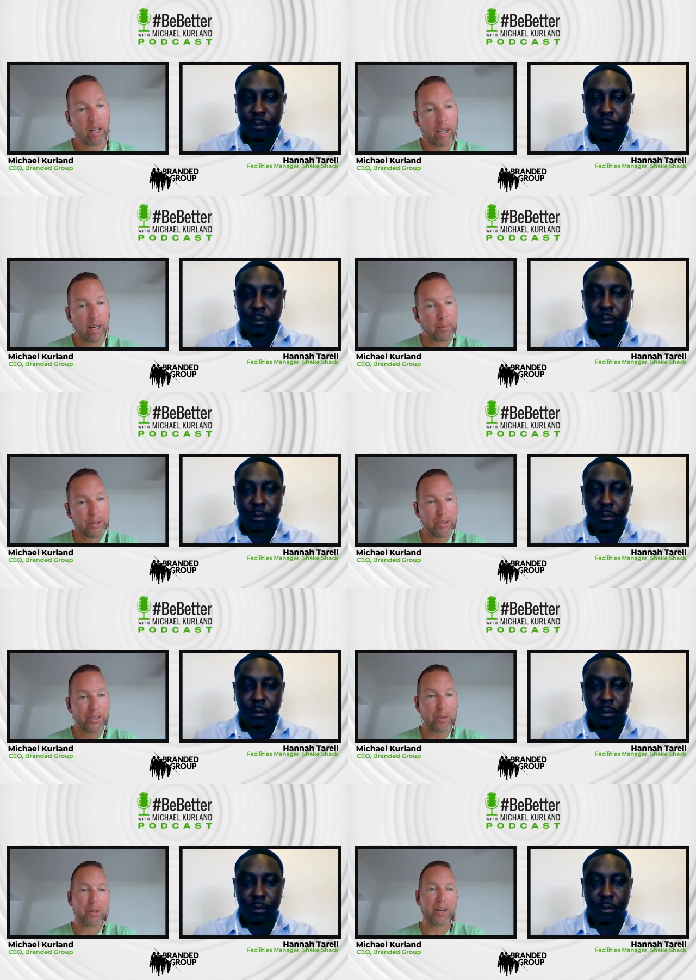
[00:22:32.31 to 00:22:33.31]
Speaker 1: I'm sure your
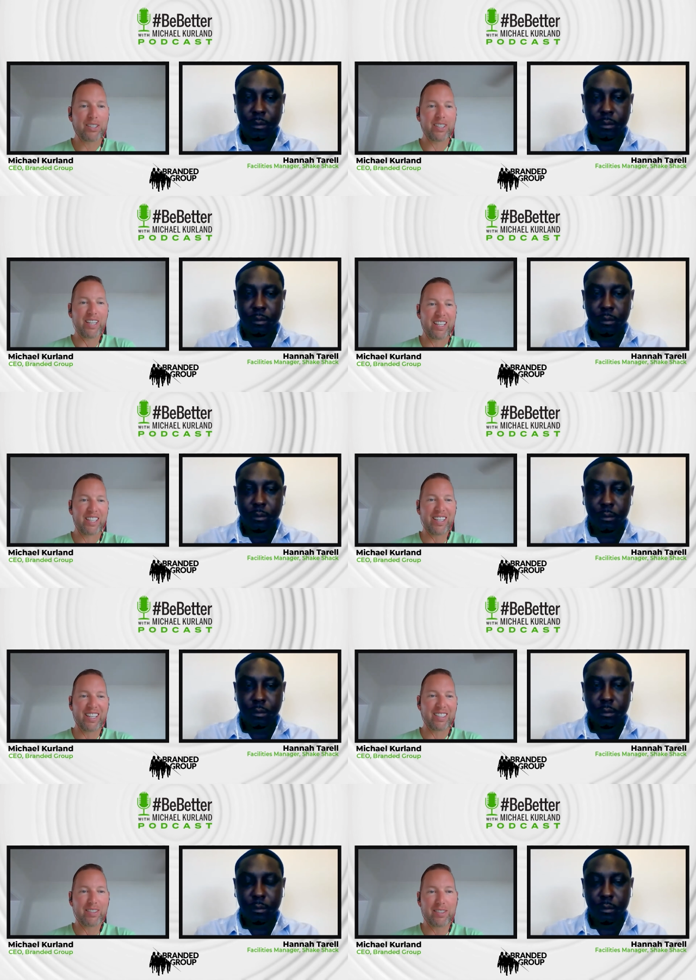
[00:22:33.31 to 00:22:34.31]
boss
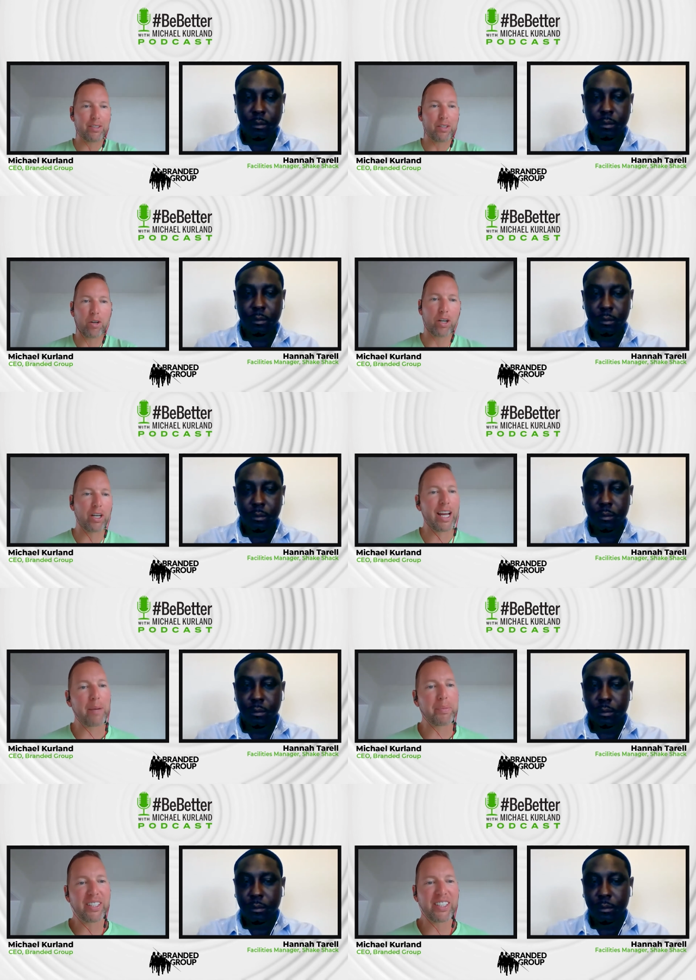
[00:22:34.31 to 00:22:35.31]
and CEO are happy
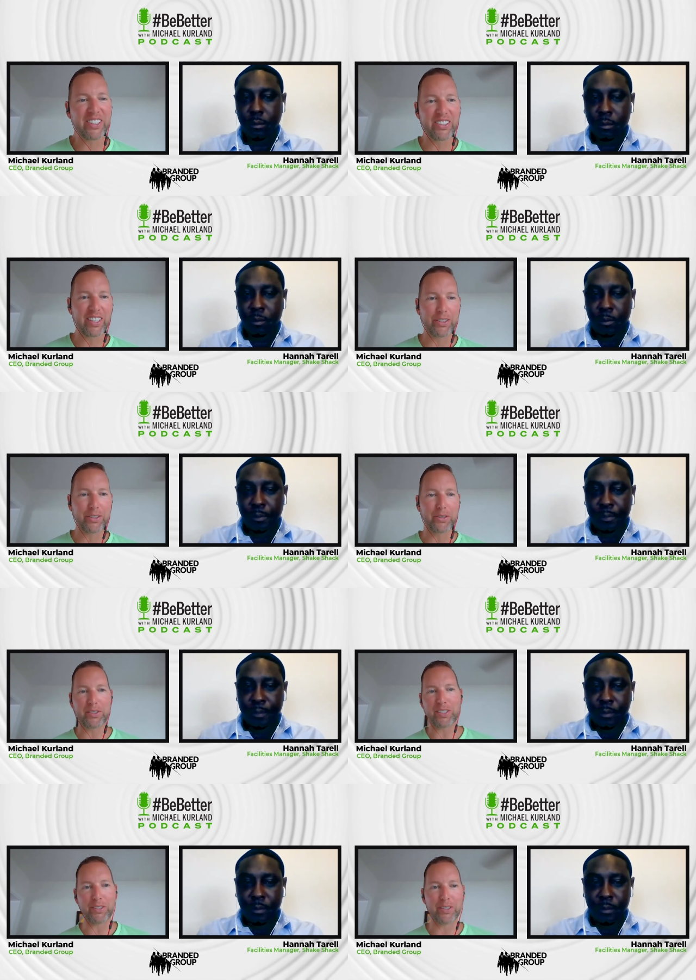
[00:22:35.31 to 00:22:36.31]
to hear that you're using
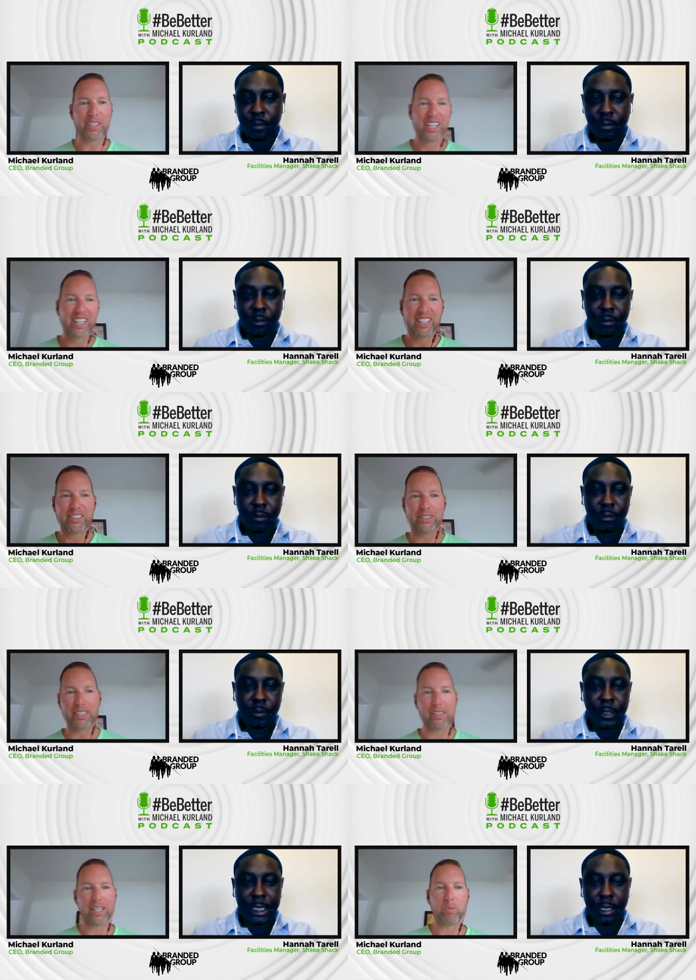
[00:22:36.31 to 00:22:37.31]
your
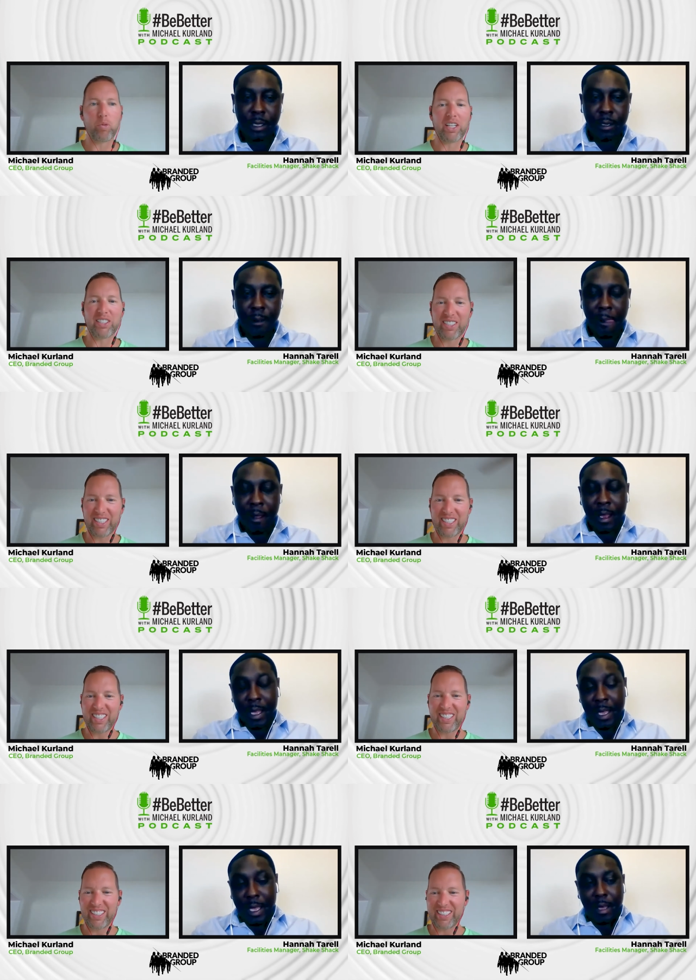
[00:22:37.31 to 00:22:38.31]
downtime wisely. I
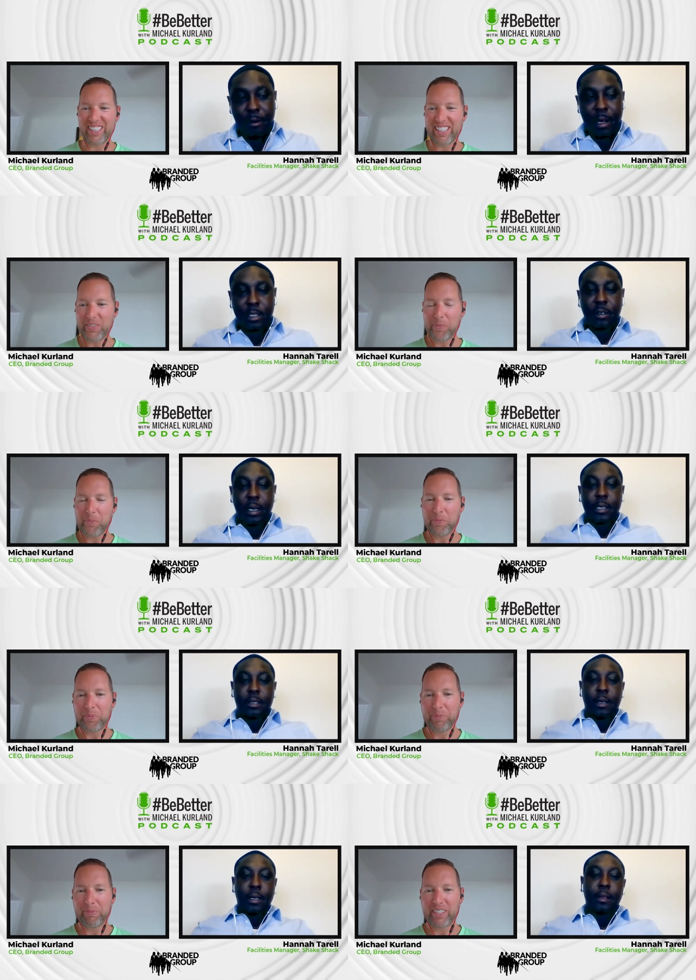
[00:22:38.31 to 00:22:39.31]
like
Speaker 2: that. Well, I try
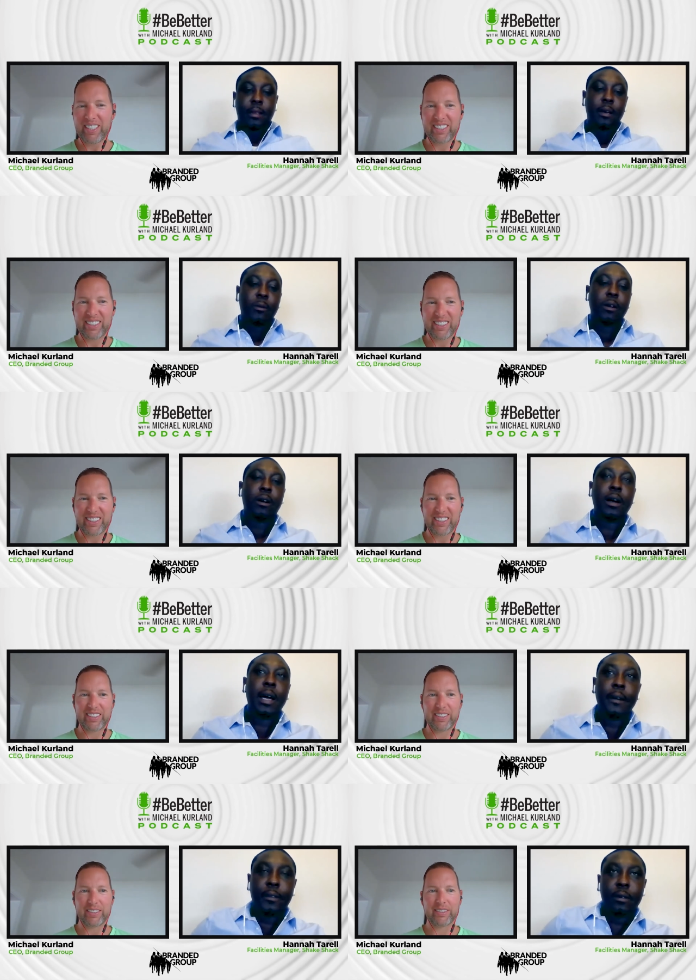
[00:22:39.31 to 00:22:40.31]
to. I think we all
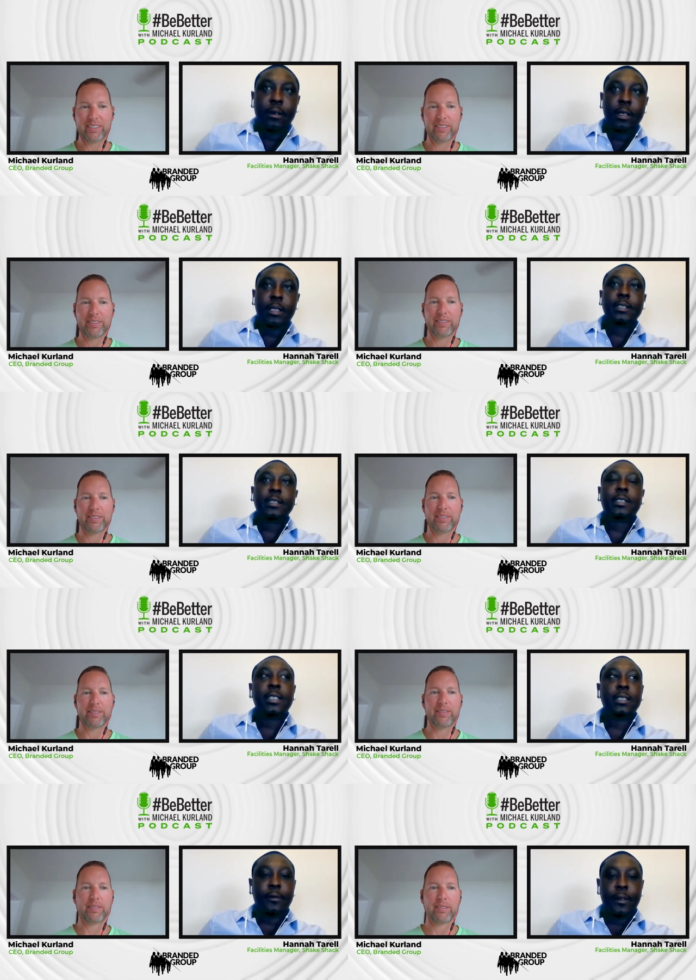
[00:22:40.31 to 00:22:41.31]
have to. There's a
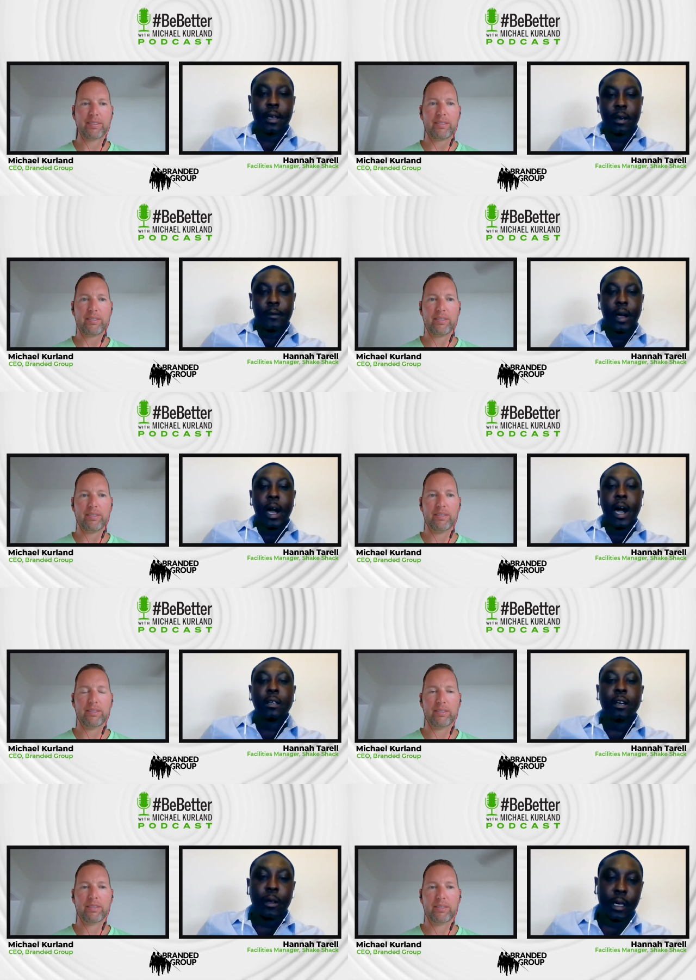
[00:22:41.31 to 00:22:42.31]
sense of
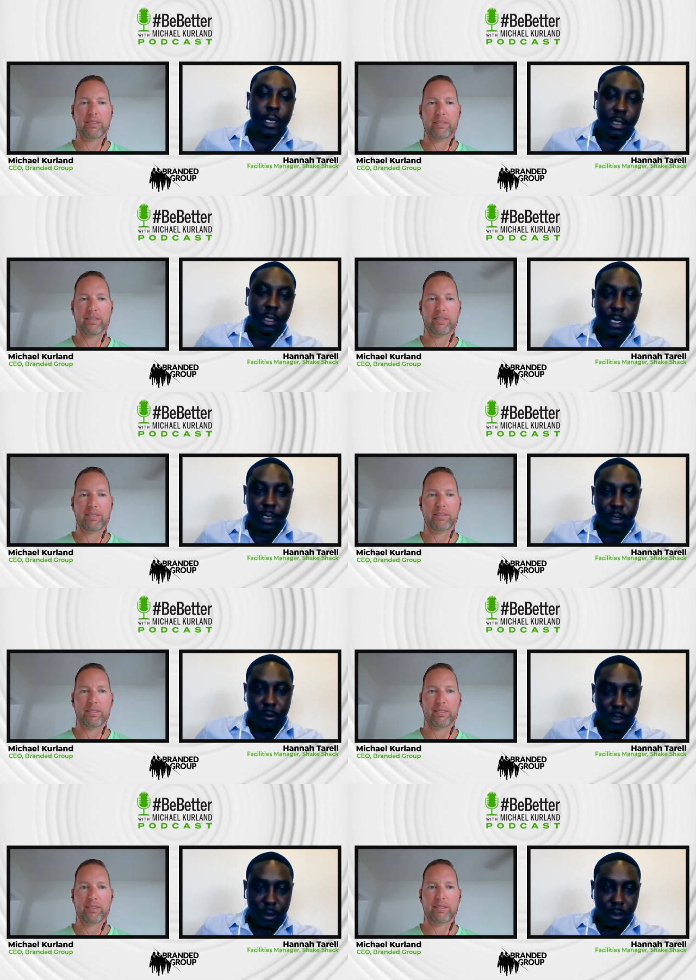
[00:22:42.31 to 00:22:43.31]
ongoing
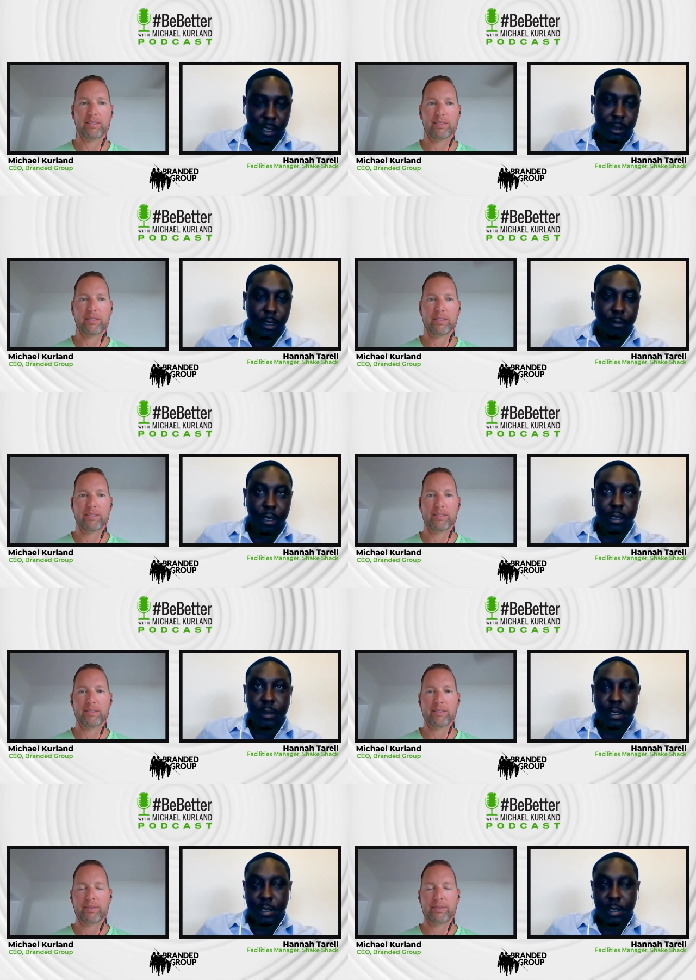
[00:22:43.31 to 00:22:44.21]
education. And I tell my